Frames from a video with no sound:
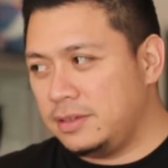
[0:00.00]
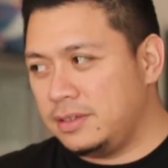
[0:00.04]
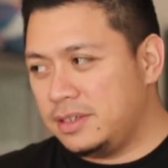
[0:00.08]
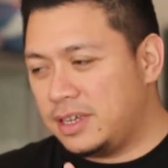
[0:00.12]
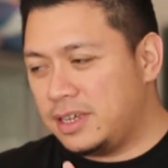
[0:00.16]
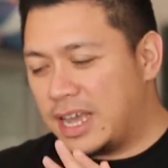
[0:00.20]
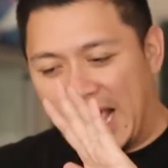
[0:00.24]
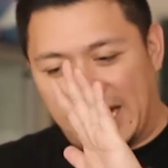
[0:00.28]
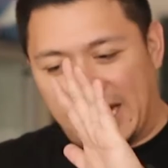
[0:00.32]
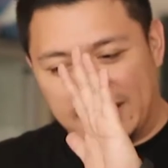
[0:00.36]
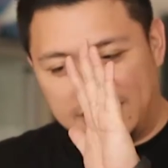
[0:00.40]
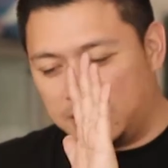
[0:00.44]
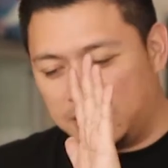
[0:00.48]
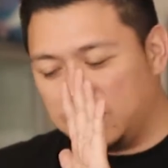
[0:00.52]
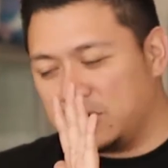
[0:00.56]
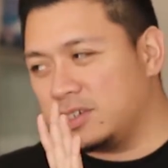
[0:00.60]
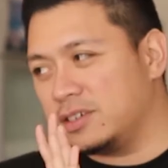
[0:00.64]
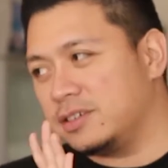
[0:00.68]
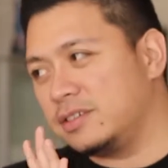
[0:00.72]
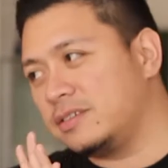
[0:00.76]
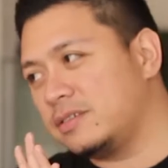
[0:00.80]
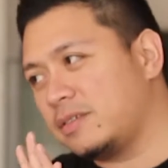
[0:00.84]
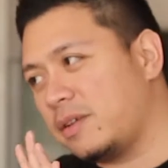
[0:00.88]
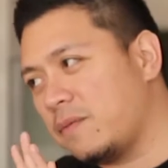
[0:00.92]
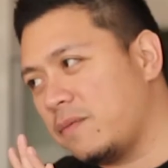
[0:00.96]
as your
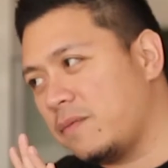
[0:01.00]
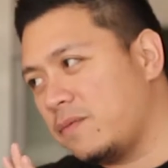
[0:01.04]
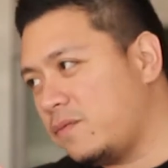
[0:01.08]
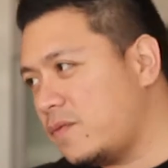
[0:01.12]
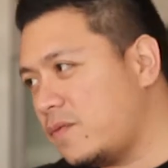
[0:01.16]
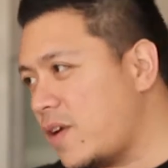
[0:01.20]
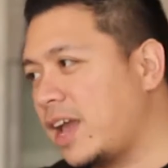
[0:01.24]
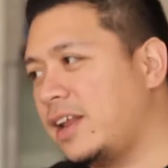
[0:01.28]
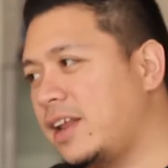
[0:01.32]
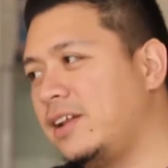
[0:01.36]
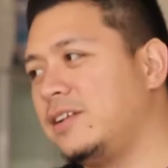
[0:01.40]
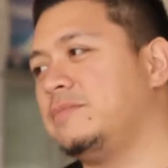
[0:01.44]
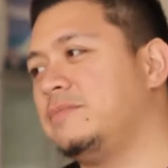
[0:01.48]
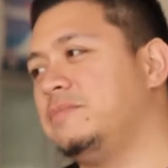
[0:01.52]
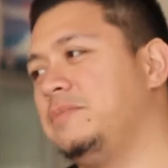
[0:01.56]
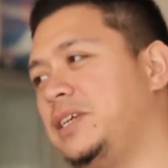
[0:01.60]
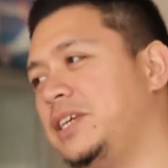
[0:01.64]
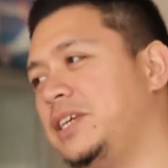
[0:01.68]
final meal